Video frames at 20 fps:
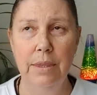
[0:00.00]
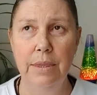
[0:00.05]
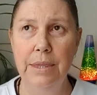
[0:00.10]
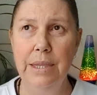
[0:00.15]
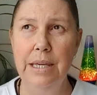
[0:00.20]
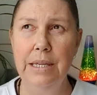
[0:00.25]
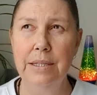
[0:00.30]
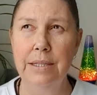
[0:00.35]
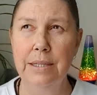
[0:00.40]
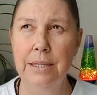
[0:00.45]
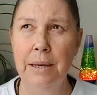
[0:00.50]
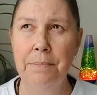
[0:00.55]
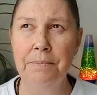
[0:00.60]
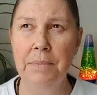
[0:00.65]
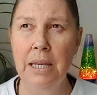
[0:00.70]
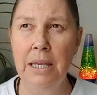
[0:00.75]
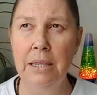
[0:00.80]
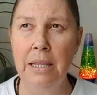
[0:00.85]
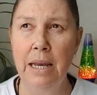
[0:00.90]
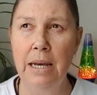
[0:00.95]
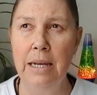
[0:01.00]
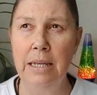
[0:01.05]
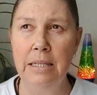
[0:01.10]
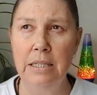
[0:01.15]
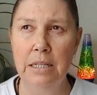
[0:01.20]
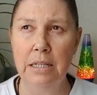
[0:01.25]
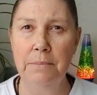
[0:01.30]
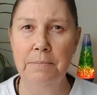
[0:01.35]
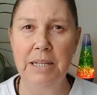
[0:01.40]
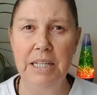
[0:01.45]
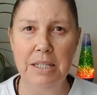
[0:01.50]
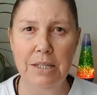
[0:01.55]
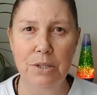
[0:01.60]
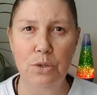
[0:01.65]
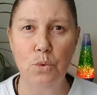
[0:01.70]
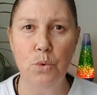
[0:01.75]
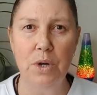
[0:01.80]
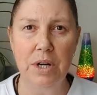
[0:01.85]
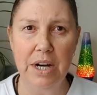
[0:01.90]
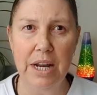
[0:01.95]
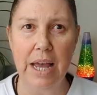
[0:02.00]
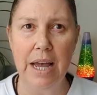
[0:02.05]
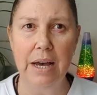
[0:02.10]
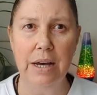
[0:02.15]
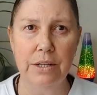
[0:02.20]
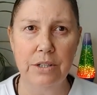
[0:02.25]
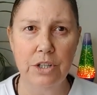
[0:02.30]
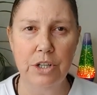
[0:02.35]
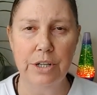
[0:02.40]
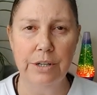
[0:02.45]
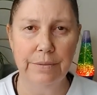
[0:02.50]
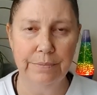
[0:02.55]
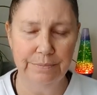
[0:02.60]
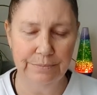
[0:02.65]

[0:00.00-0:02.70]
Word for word: There's something that needs to be sorted out.